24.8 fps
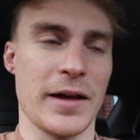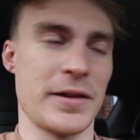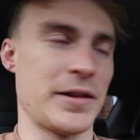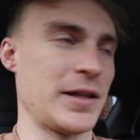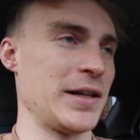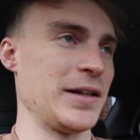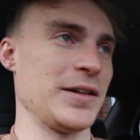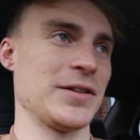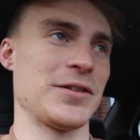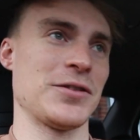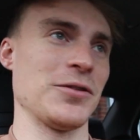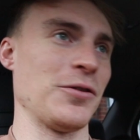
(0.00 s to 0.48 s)
I
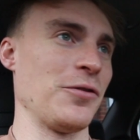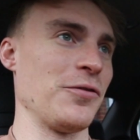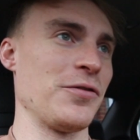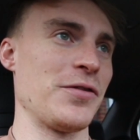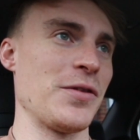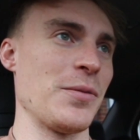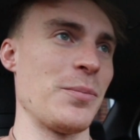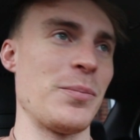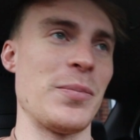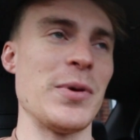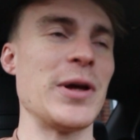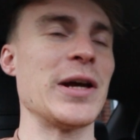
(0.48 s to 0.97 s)
think sort of
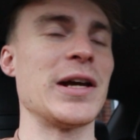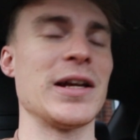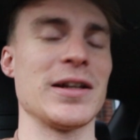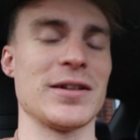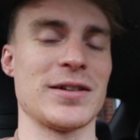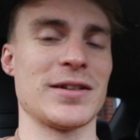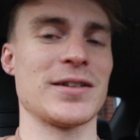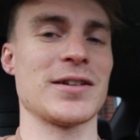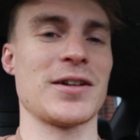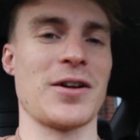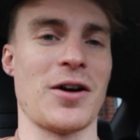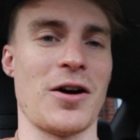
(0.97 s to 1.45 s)
the
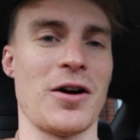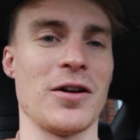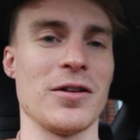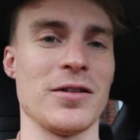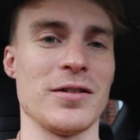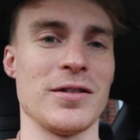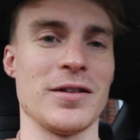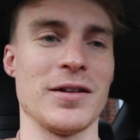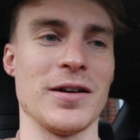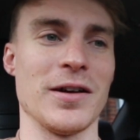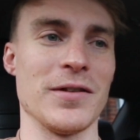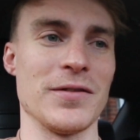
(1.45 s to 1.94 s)
biggest
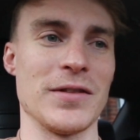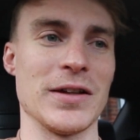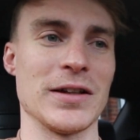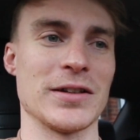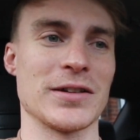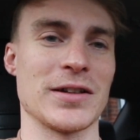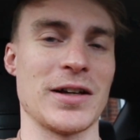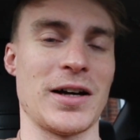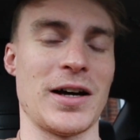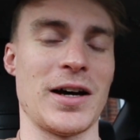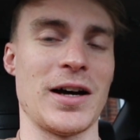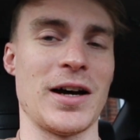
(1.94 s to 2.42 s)
con of
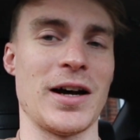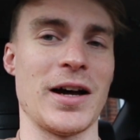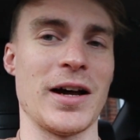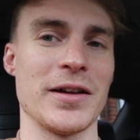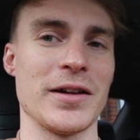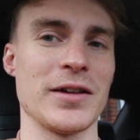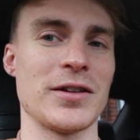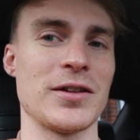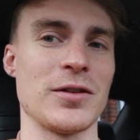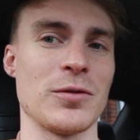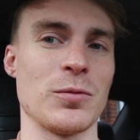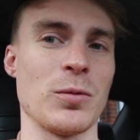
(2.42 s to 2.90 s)
this car,
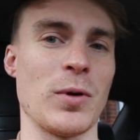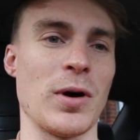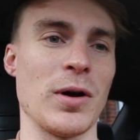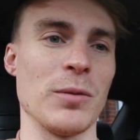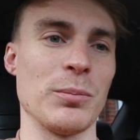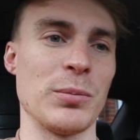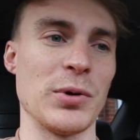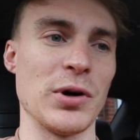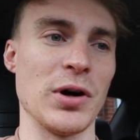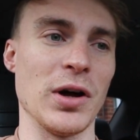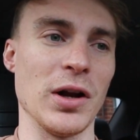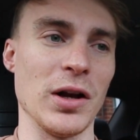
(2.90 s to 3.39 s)
and this is
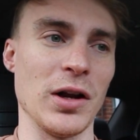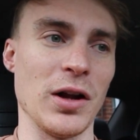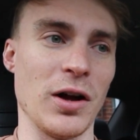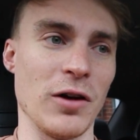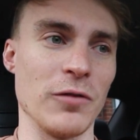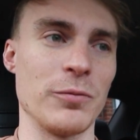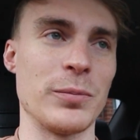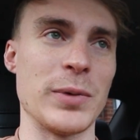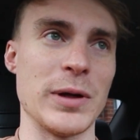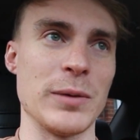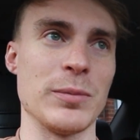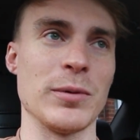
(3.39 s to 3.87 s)
what put a lot
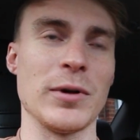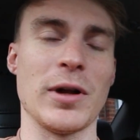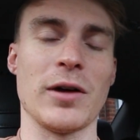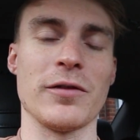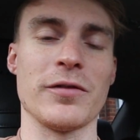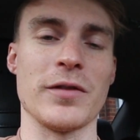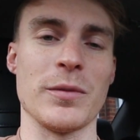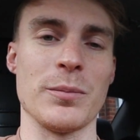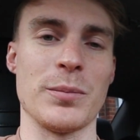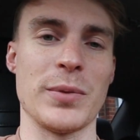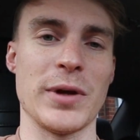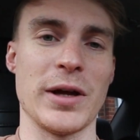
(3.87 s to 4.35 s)
of people
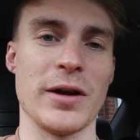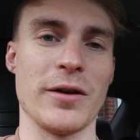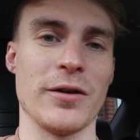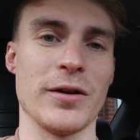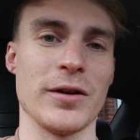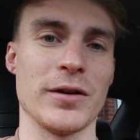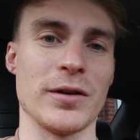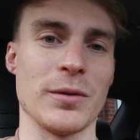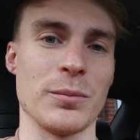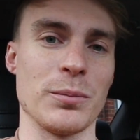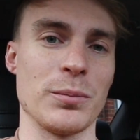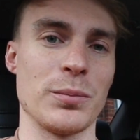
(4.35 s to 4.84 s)
off in
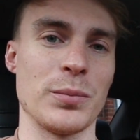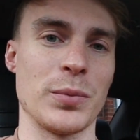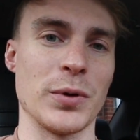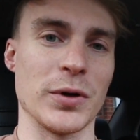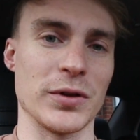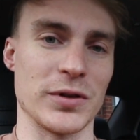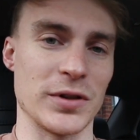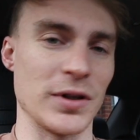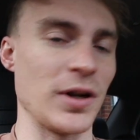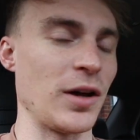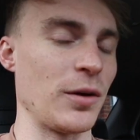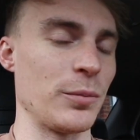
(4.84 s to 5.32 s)
period and
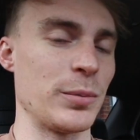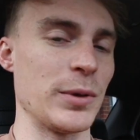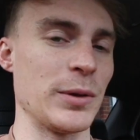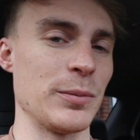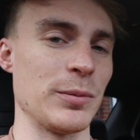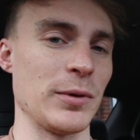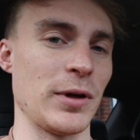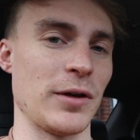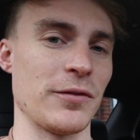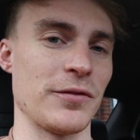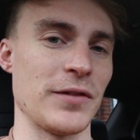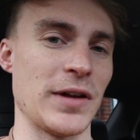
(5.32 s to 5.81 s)
puts a lot of
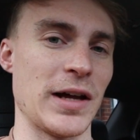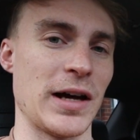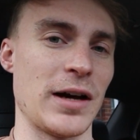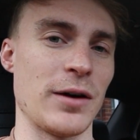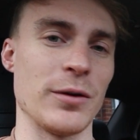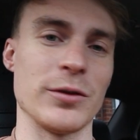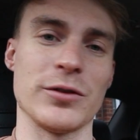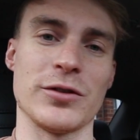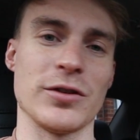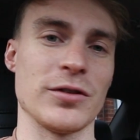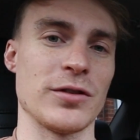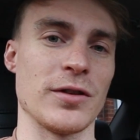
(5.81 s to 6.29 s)
people off
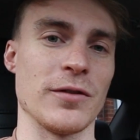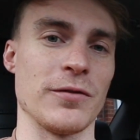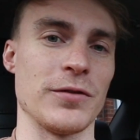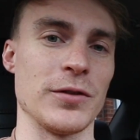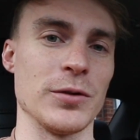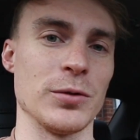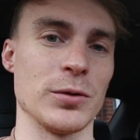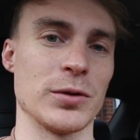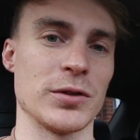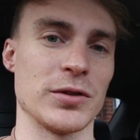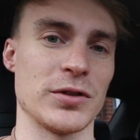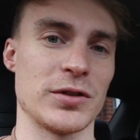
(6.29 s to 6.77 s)
now, is just the
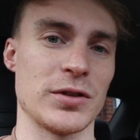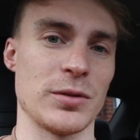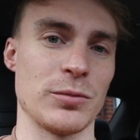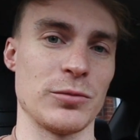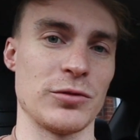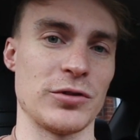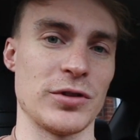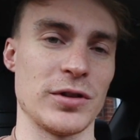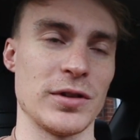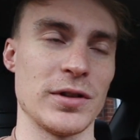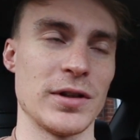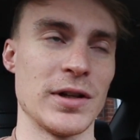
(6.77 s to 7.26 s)
fuel
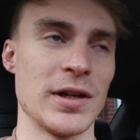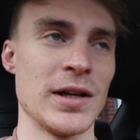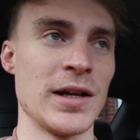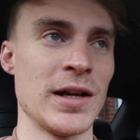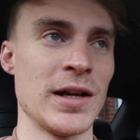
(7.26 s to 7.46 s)
consumption.